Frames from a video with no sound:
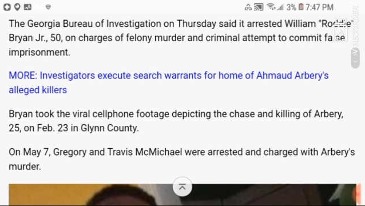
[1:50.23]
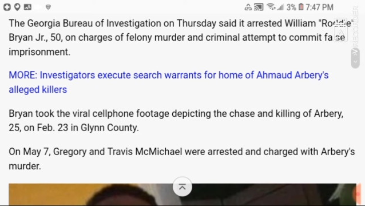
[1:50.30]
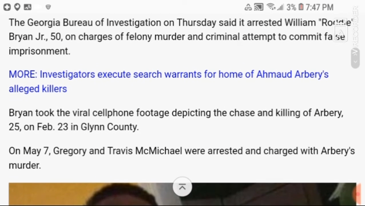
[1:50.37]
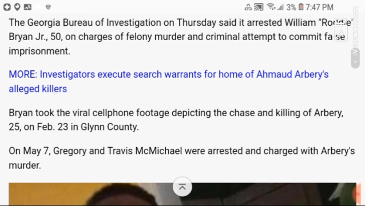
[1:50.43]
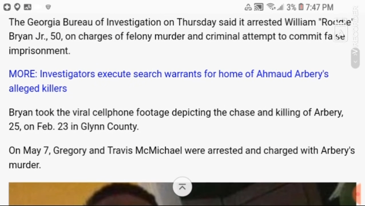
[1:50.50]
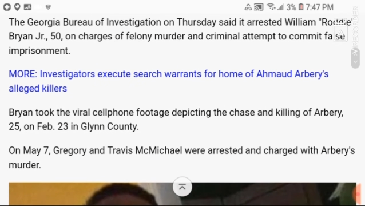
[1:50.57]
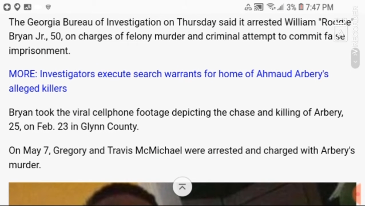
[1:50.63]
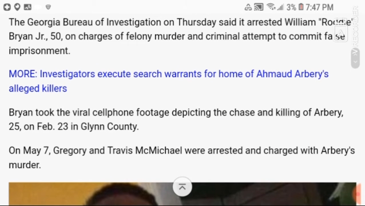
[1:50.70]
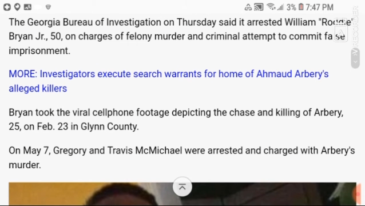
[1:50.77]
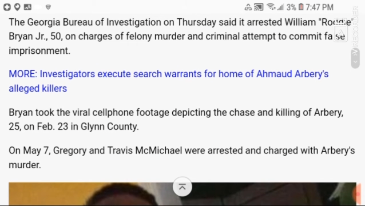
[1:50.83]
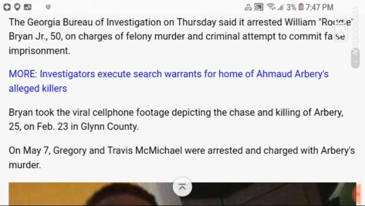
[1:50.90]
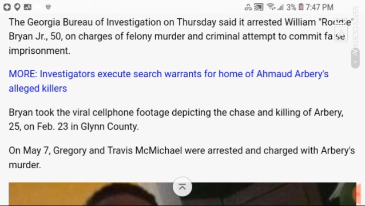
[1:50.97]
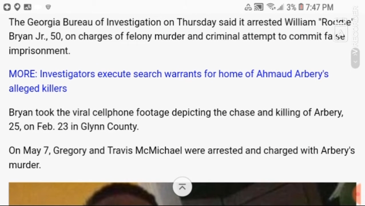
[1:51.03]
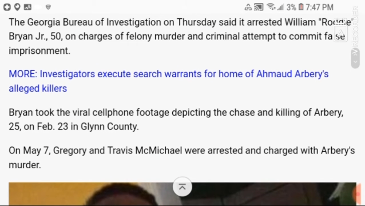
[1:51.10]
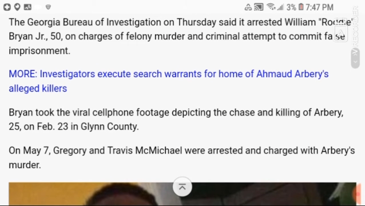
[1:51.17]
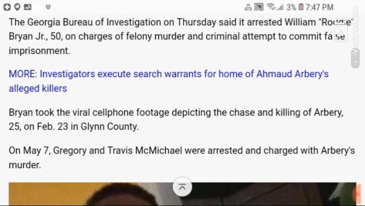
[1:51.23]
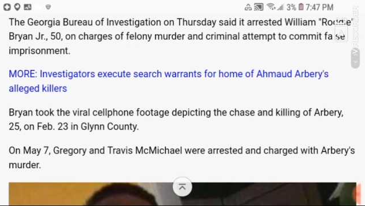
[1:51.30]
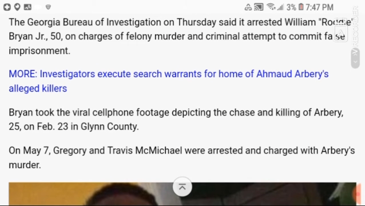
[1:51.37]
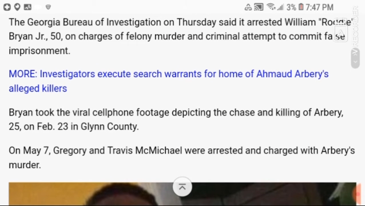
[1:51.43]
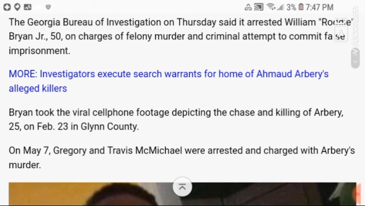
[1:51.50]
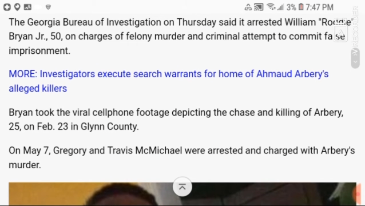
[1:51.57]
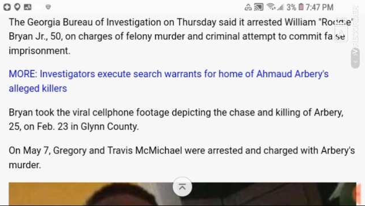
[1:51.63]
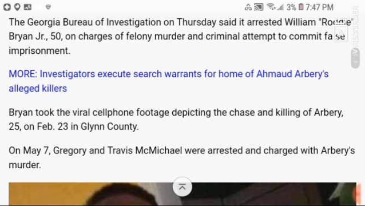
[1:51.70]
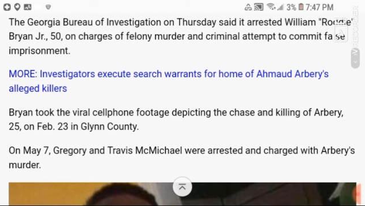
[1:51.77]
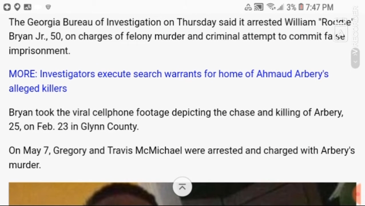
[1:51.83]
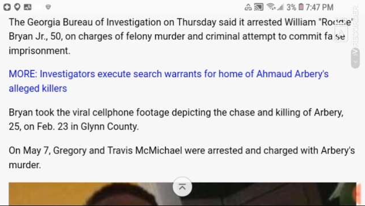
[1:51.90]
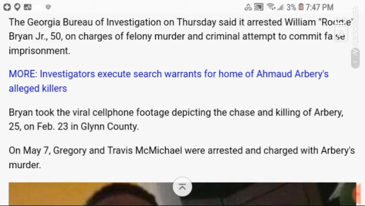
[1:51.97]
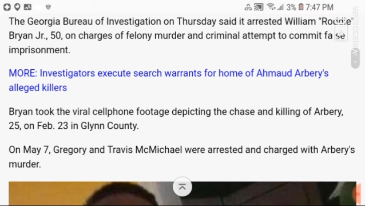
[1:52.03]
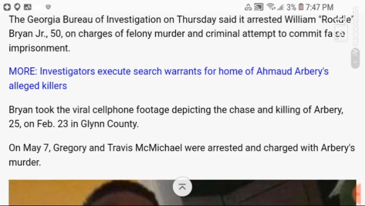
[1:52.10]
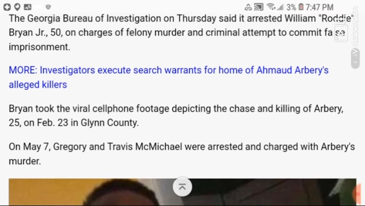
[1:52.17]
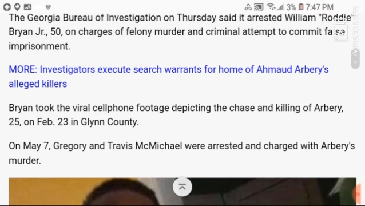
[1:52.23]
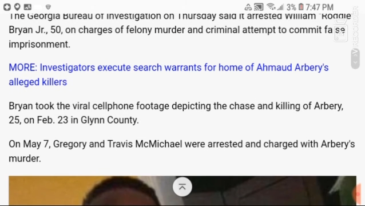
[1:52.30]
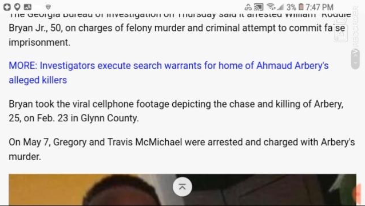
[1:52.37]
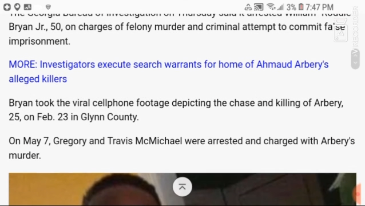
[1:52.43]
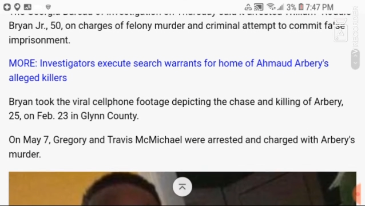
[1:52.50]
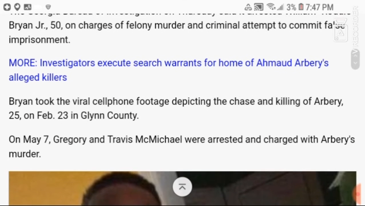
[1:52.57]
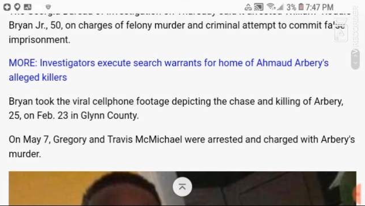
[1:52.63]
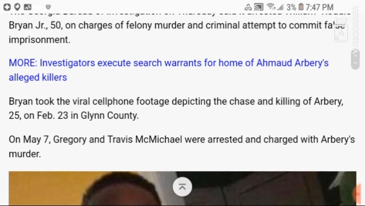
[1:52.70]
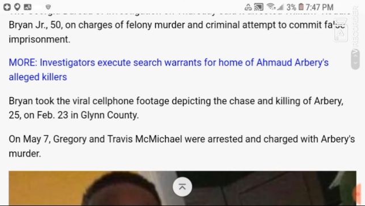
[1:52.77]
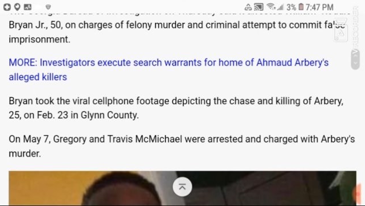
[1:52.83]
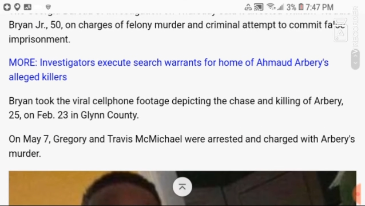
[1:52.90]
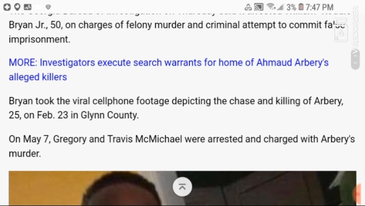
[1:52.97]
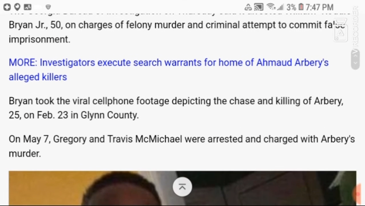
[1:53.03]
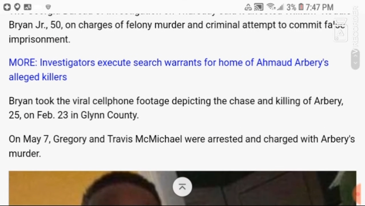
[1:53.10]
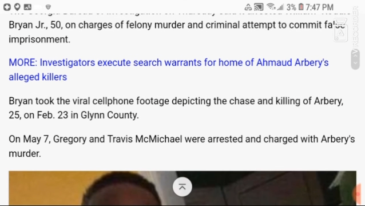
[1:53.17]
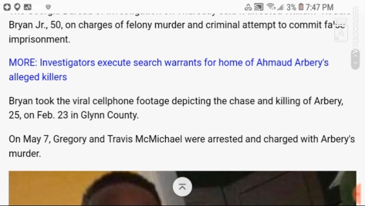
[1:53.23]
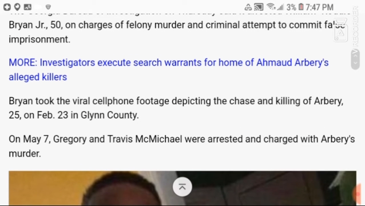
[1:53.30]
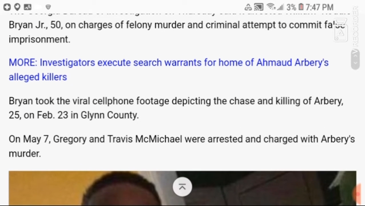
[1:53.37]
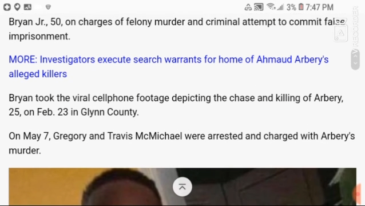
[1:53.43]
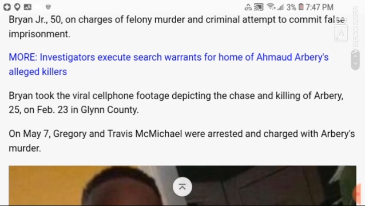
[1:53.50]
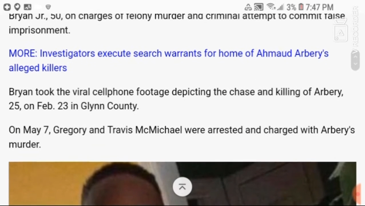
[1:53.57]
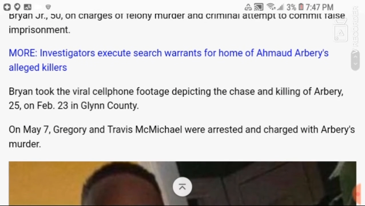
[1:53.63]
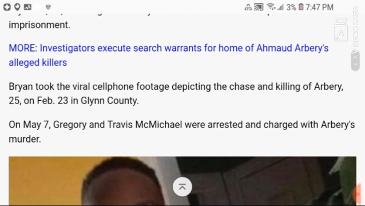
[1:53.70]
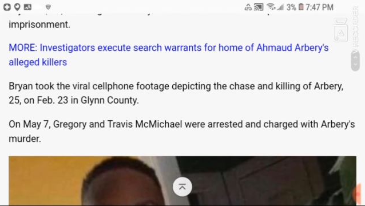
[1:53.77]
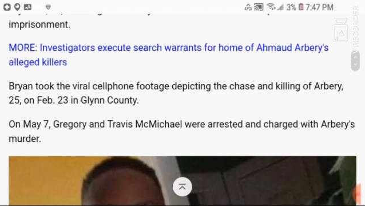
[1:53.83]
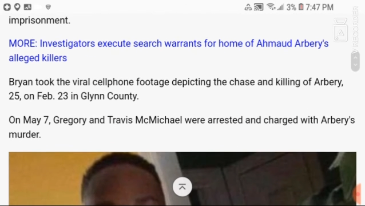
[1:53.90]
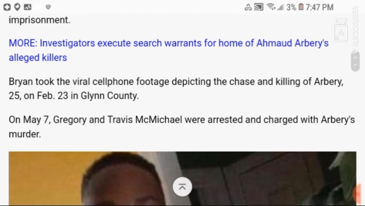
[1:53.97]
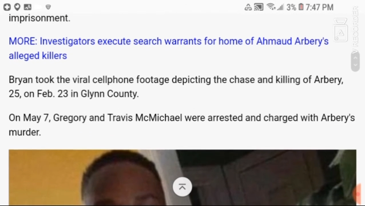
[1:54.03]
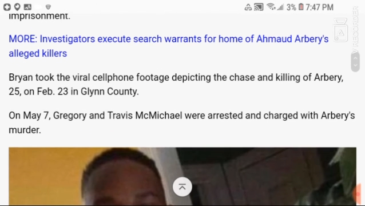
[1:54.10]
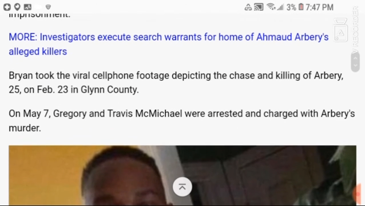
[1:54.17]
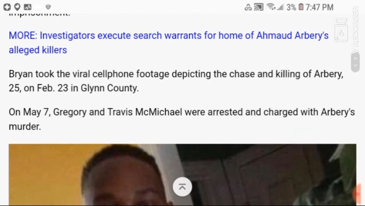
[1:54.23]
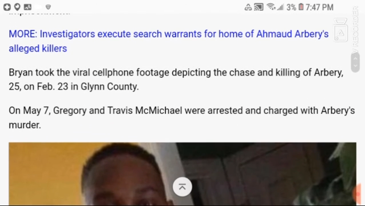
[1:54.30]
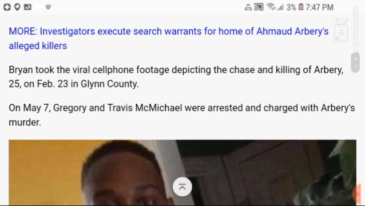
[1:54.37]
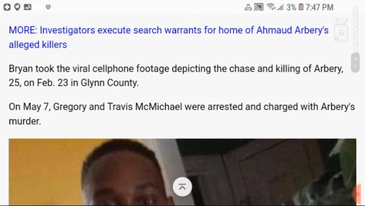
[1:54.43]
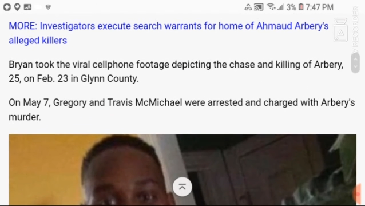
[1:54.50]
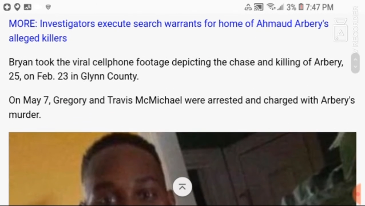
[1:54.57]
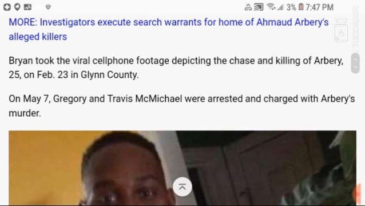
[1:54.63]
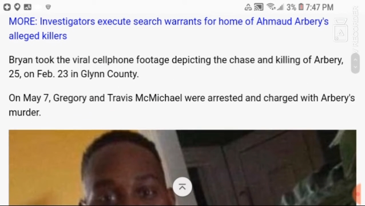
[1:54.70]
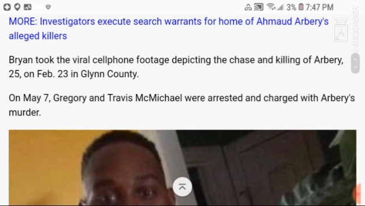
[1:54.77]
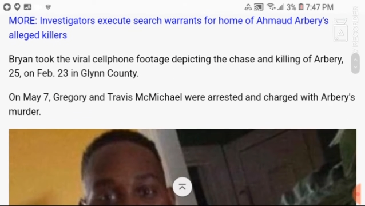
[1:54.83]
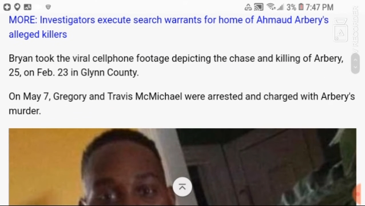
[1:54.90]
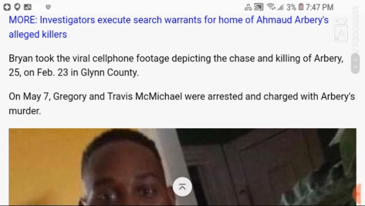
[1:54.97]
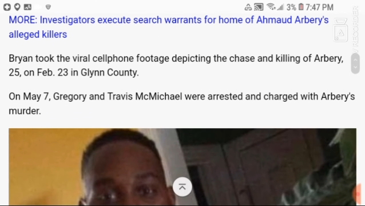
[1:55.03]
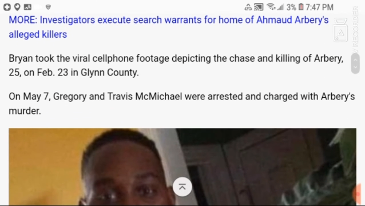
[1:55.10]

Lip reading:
(no speaker visible)